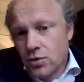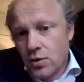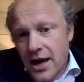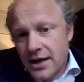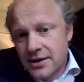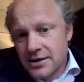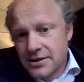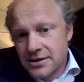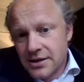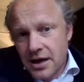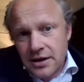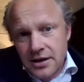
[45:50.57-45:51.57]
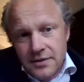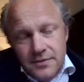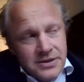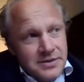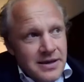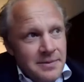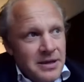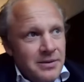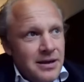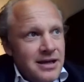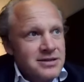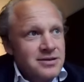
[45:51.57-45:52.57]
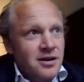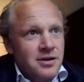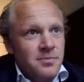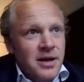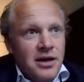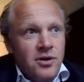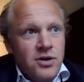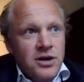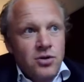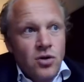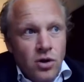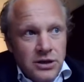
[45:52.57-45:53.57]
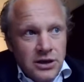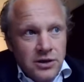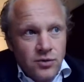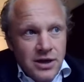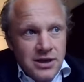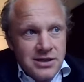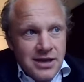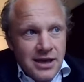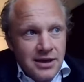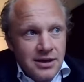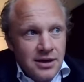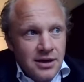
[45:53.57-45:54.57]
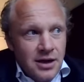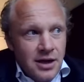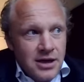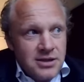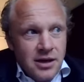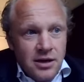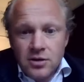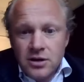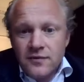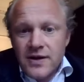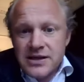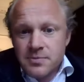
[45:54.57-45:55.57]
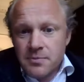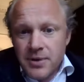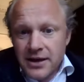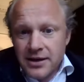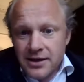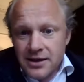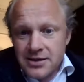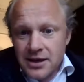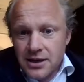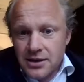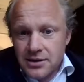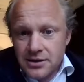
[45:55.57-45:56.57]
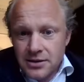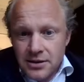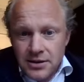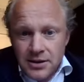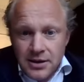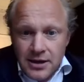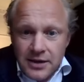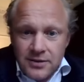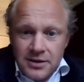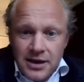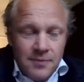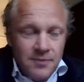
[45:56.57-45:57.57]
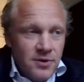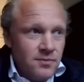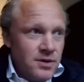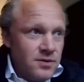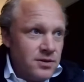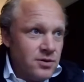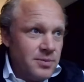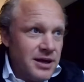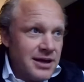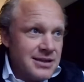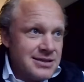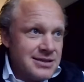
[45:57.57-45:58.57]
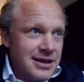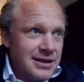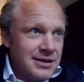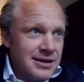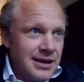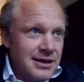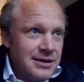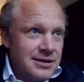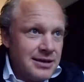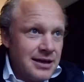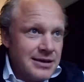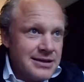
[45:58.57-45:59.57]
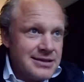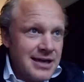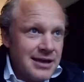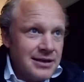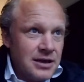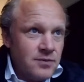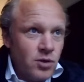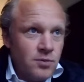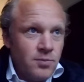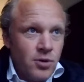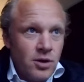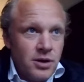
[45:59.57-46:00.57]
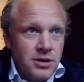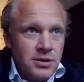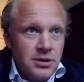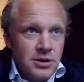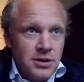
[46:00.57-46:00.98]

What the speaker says: to add is, Ali, I mean, I started my career not in real estate. I started on investment banking side at the time with UBS, and I decided at one point,